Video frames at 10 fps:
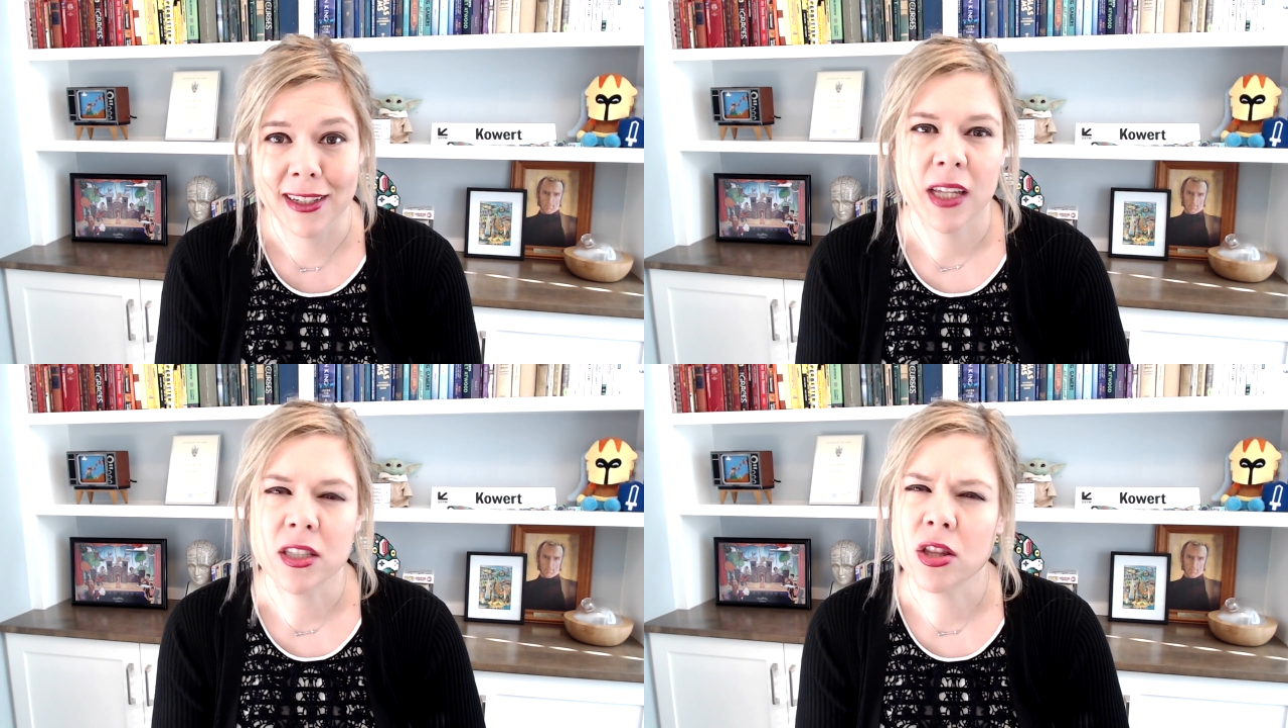
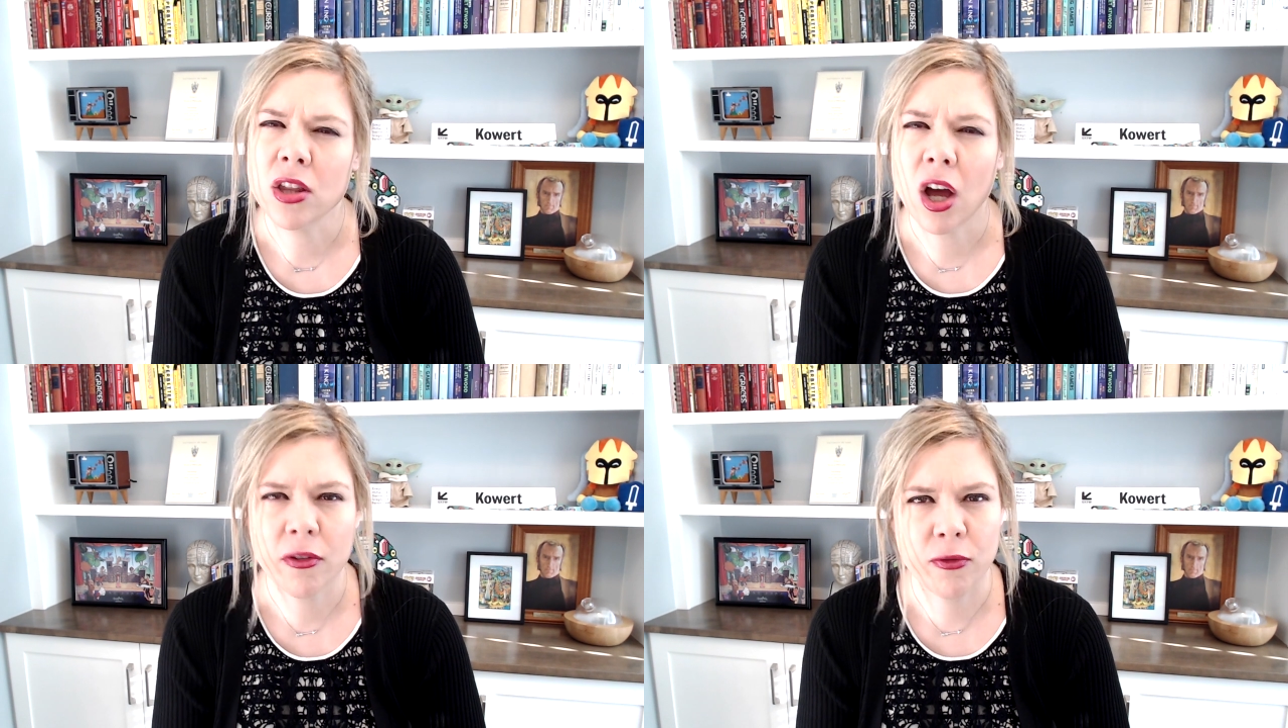It's
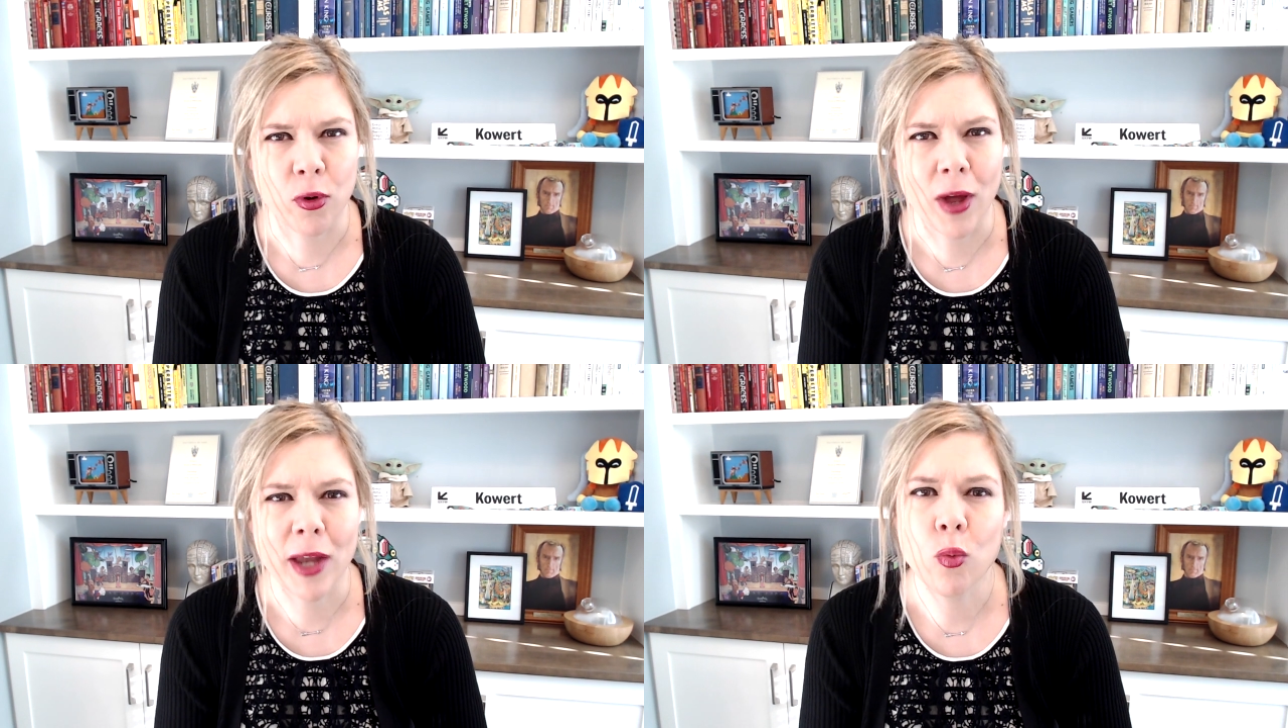
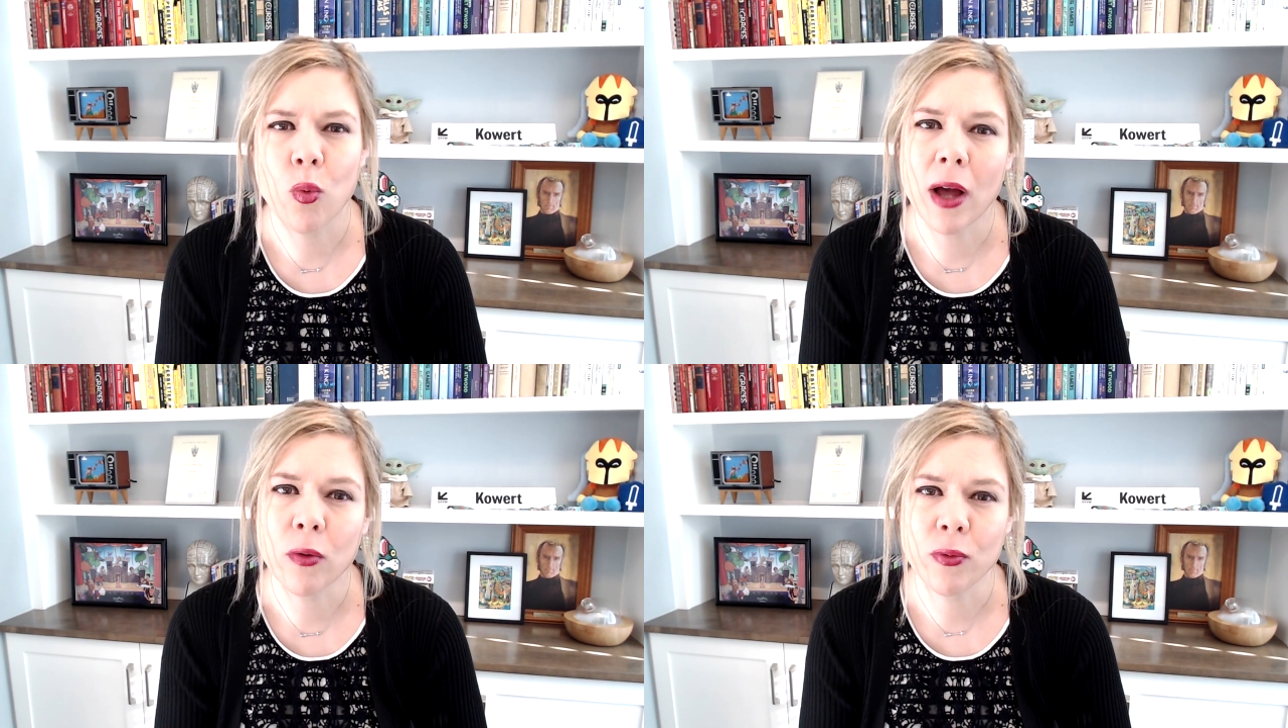thoughtful and
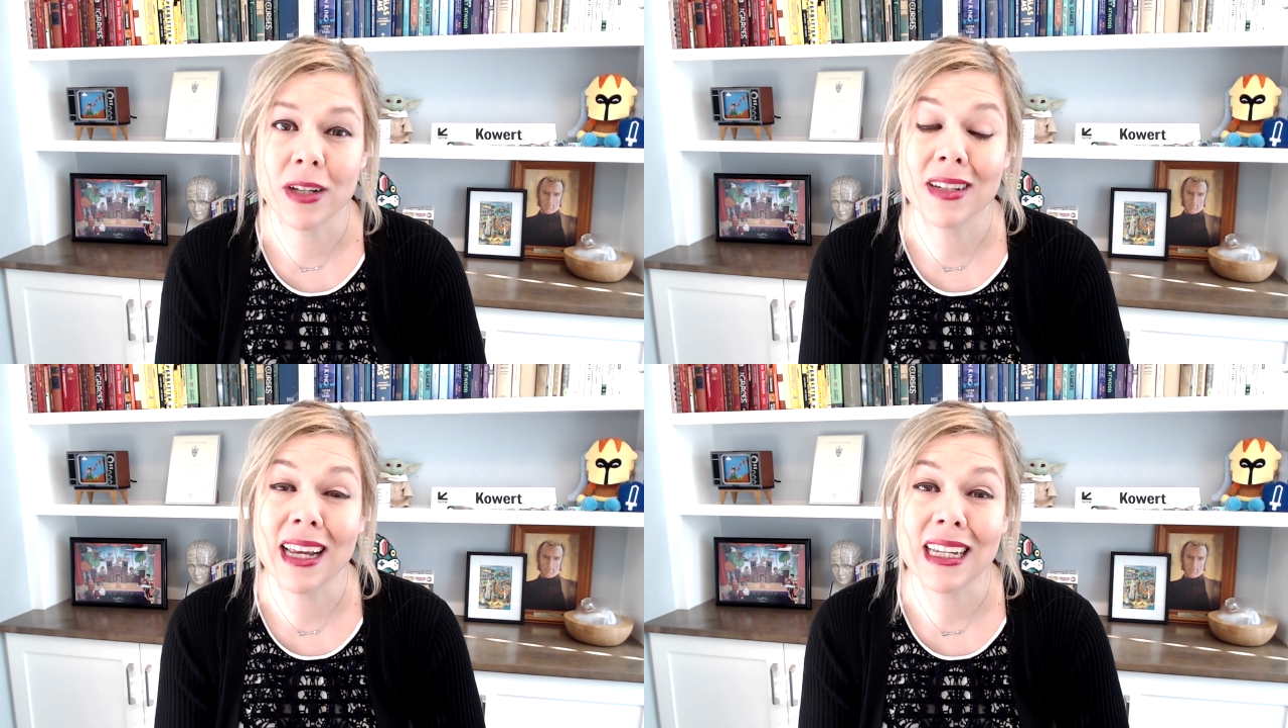well
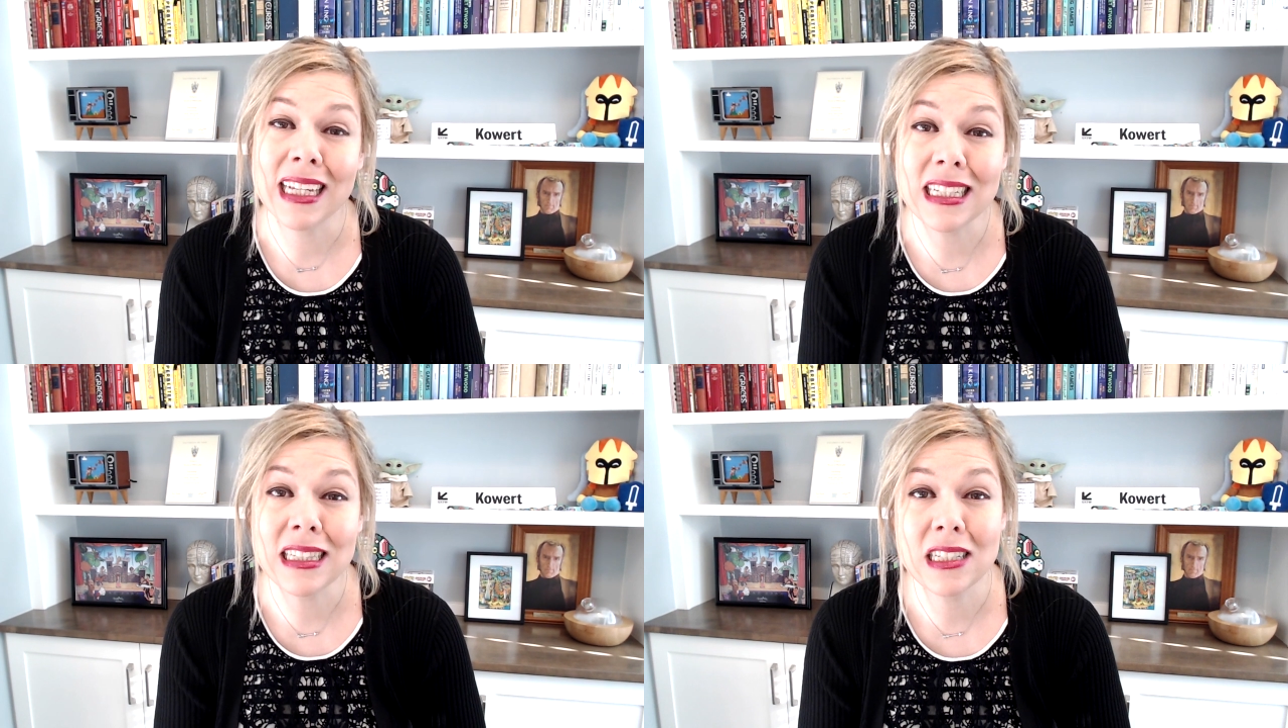written and
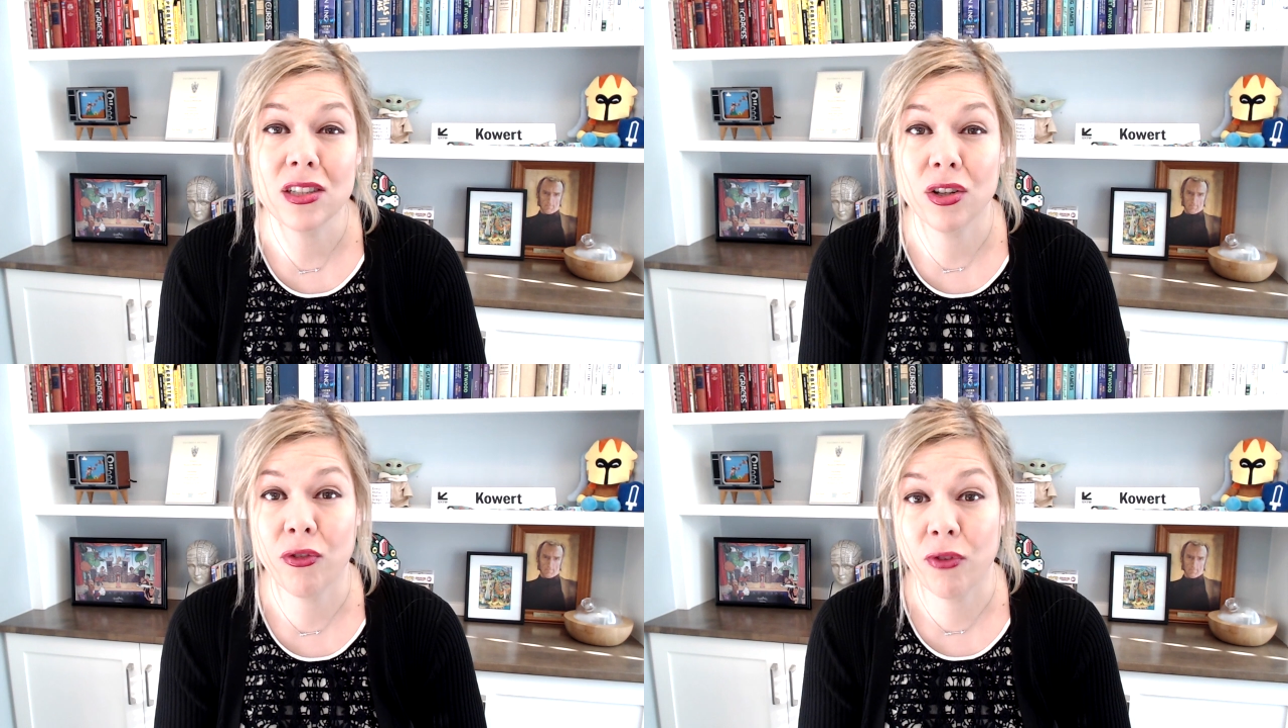easy
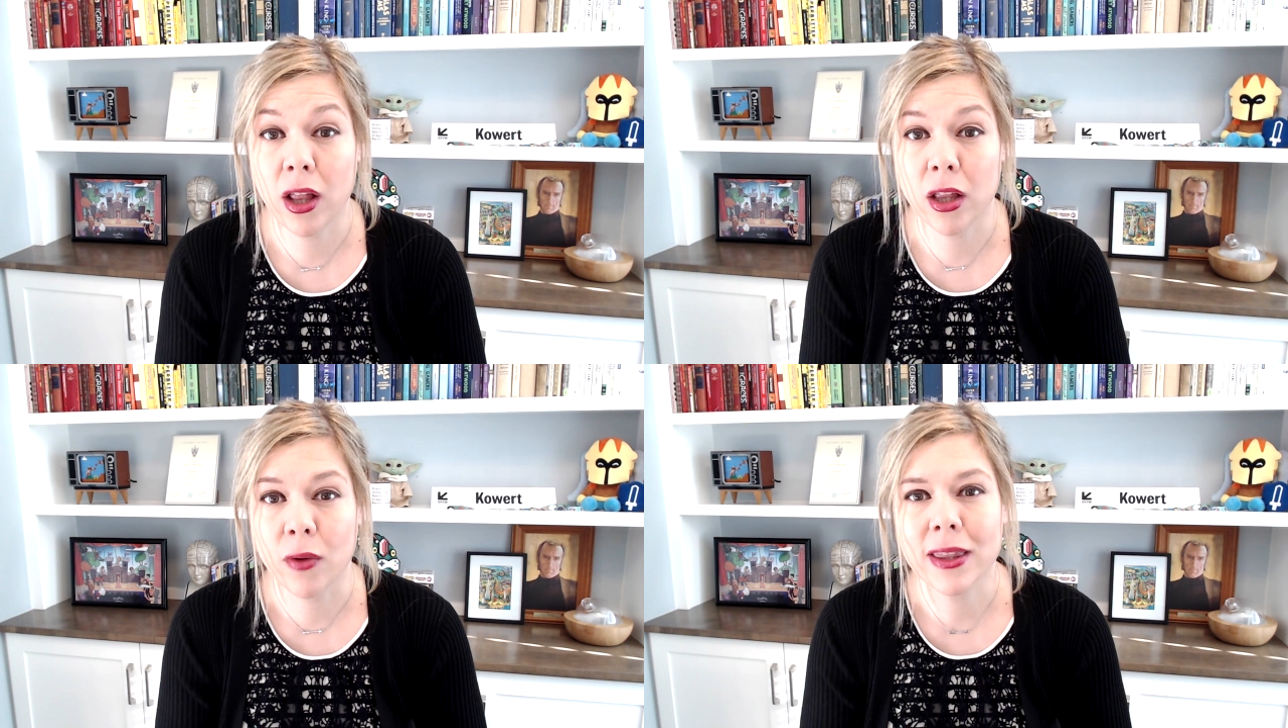to follow.